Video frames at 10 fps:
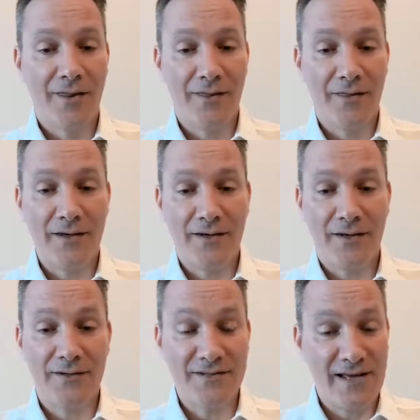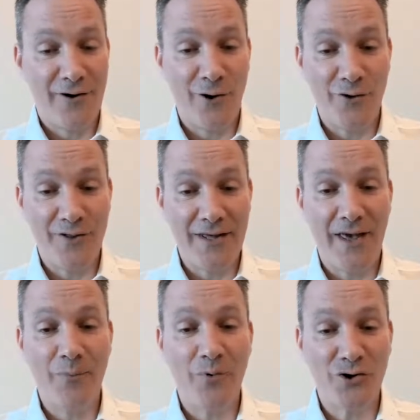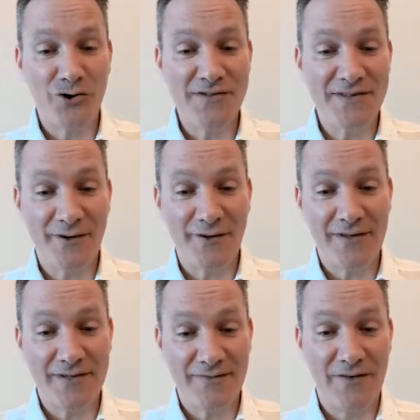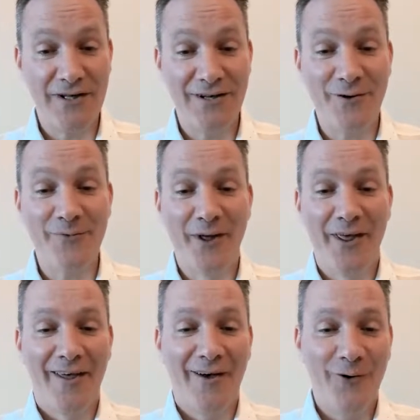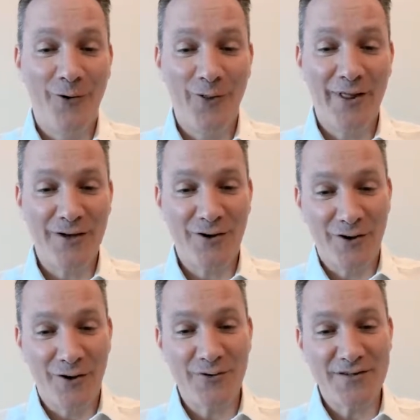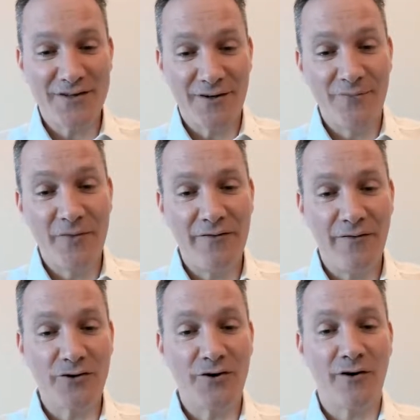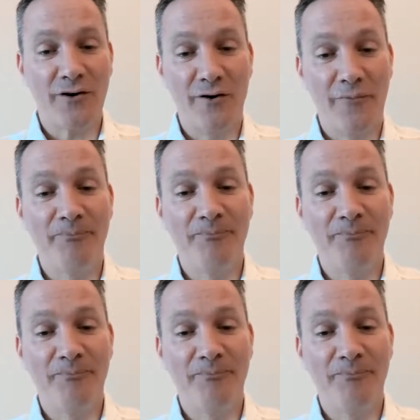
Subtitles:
They can download the app and use it on this video, or they can go to minfo.com.